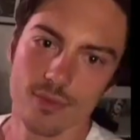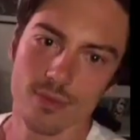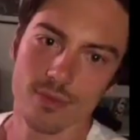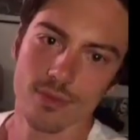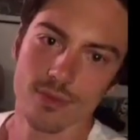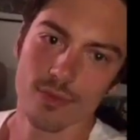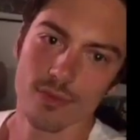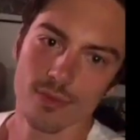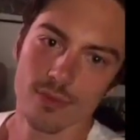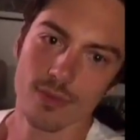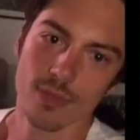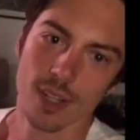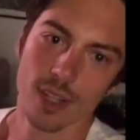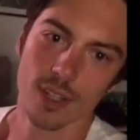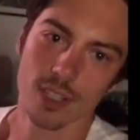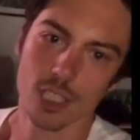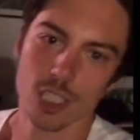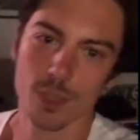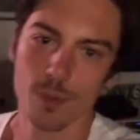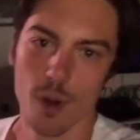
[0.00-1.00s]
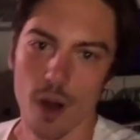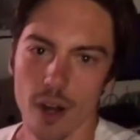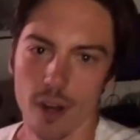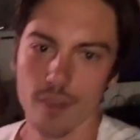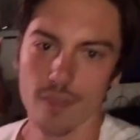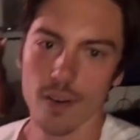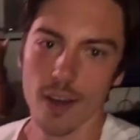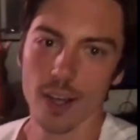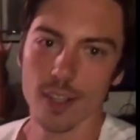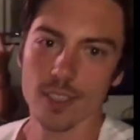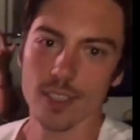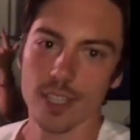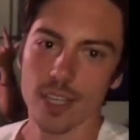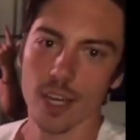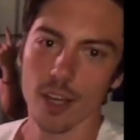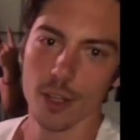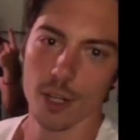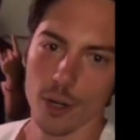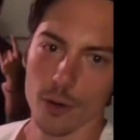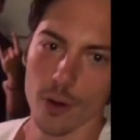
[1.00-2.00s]
Spotify's
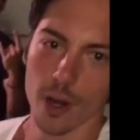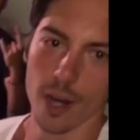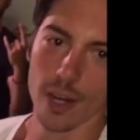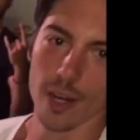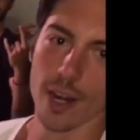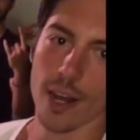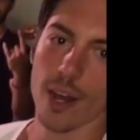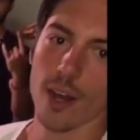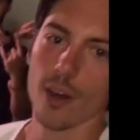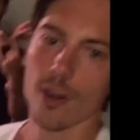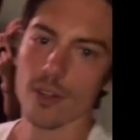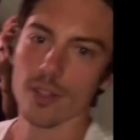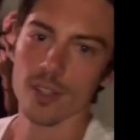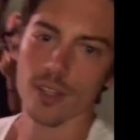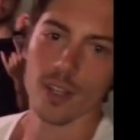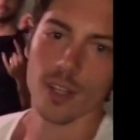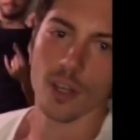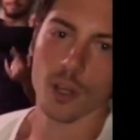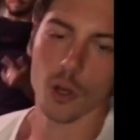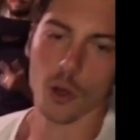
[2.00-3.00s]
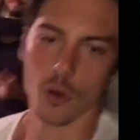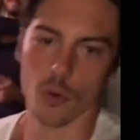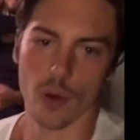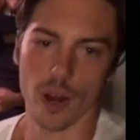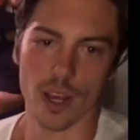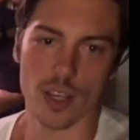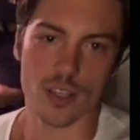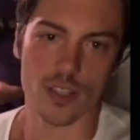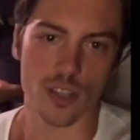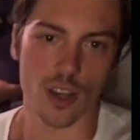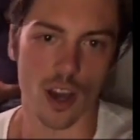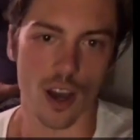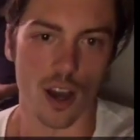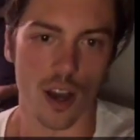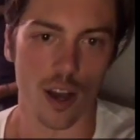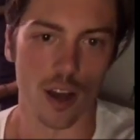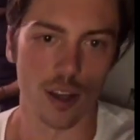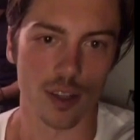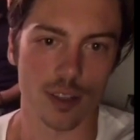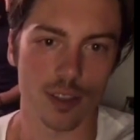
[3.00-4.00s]
killing it right now. Great
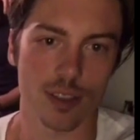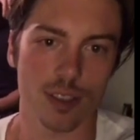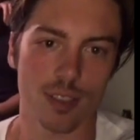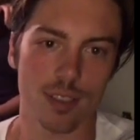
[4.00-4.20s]
songs.